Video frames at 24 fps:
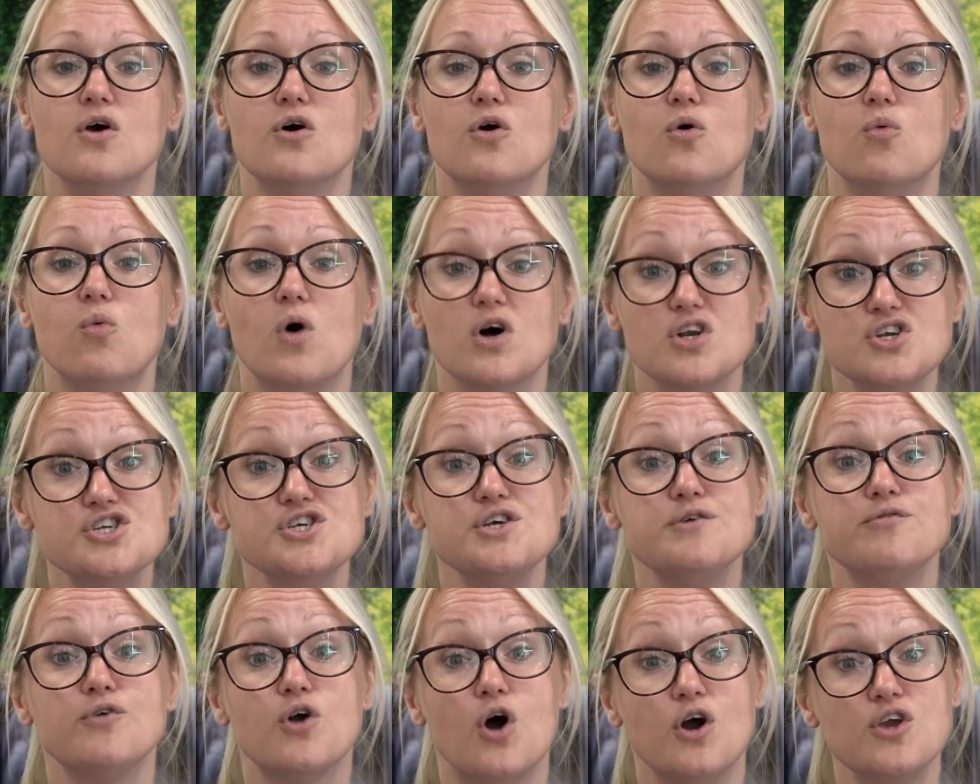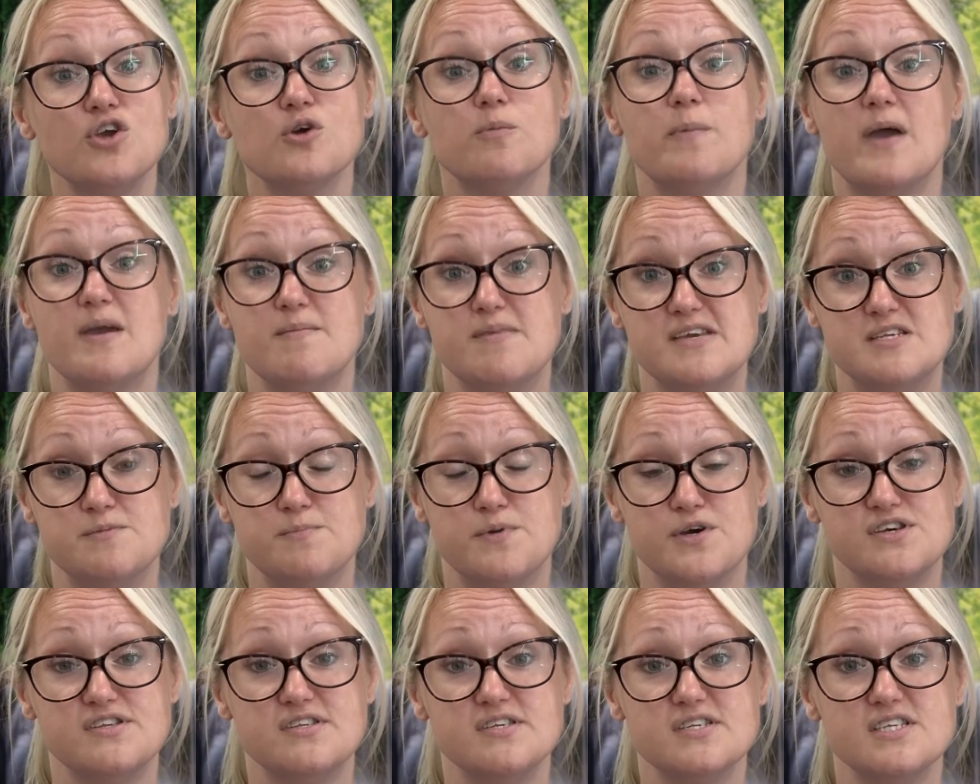Once you've got your baby's
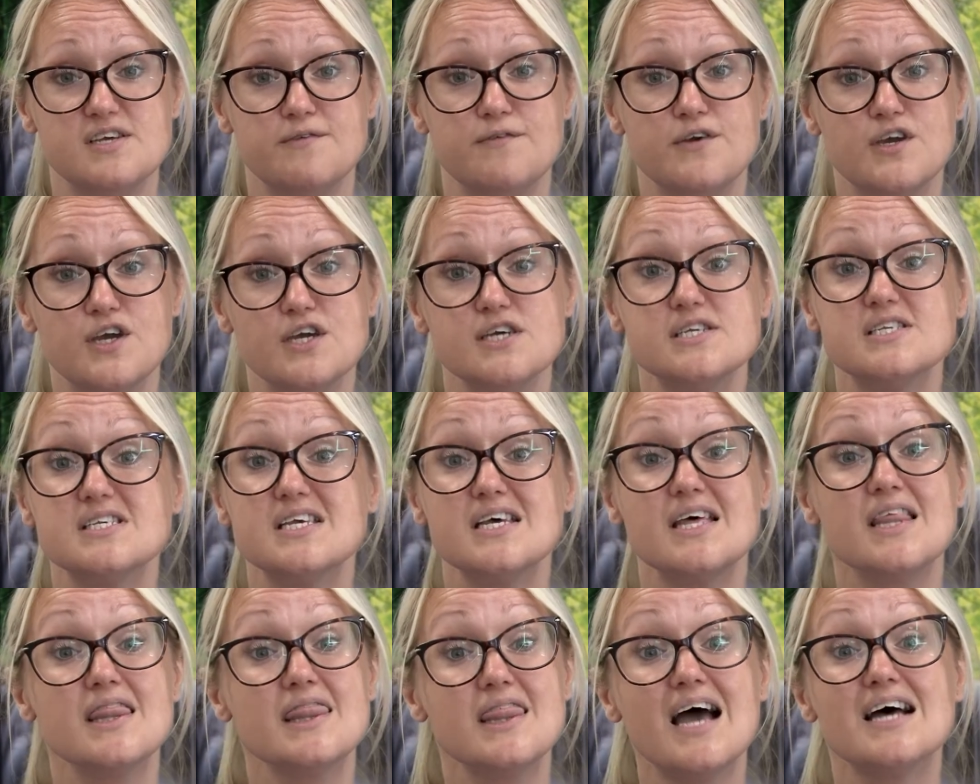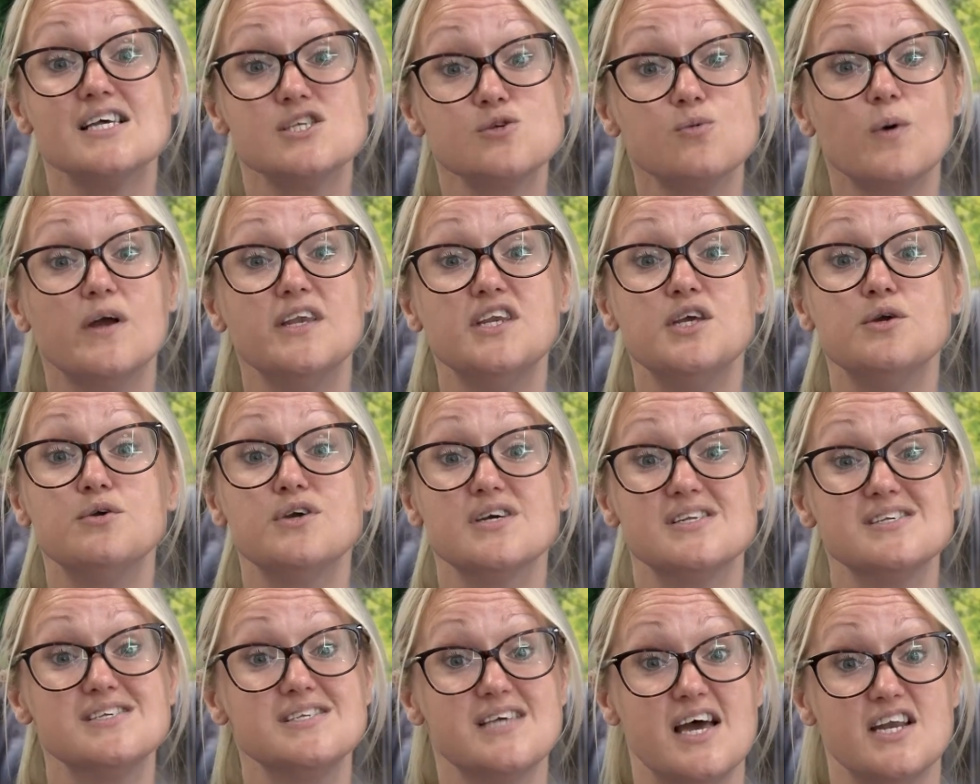birth certificates, that's when you
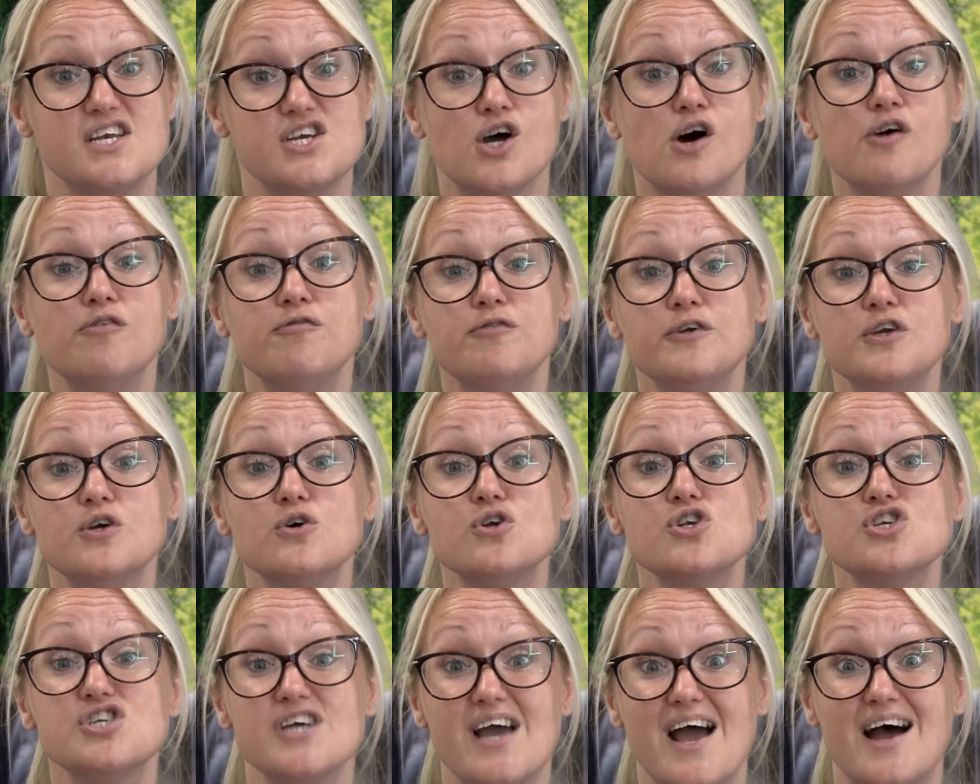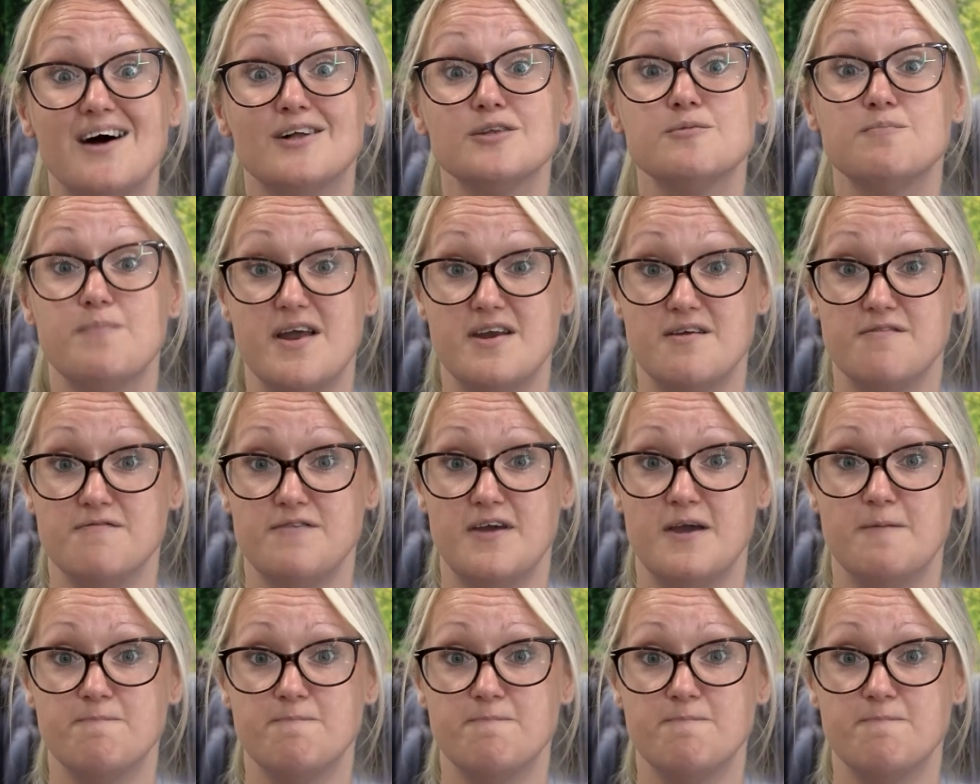can send off for your child benefit.